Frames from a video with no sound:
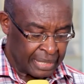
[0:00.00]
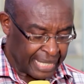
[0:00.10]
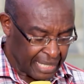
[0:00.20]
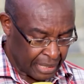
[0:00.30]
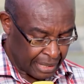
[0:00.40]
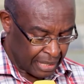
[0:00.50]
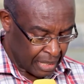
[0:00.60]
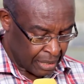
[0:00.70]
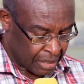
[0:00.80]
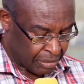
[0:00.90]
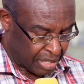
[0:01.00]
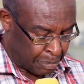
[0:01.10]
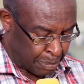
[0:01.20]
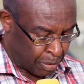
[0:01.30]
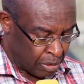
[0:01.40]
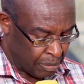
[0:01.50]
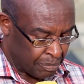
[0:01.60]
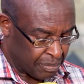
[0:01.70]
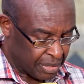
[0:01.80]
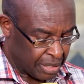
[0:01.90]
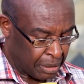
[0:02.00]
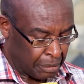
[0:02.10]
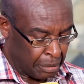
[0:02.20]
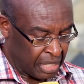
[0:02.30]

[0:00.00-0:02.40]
justice to the people,